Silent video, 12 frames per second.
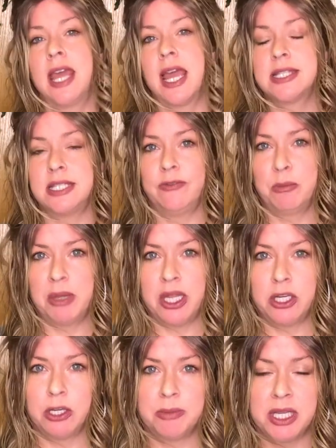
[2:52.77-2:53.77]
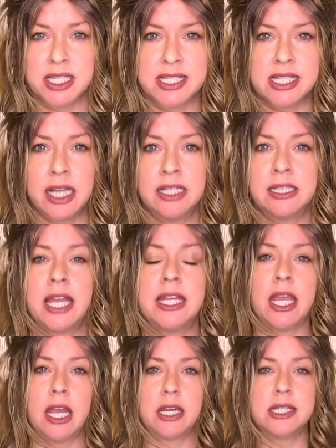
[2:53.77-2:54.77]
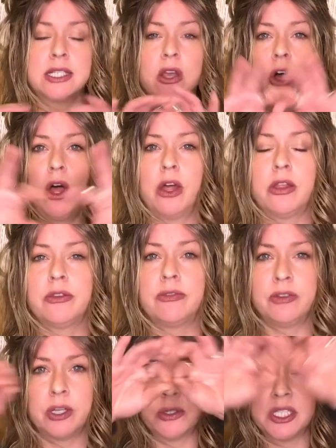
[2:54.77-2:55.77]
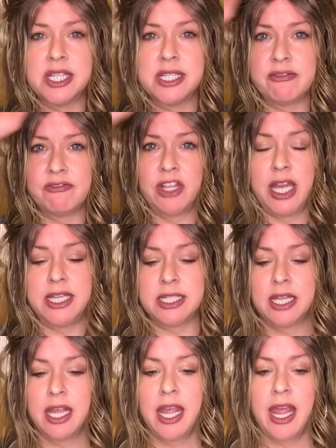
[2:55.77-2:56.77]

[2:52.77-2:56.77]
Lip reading: that's even better, because sunlight carries all the frequencies of light,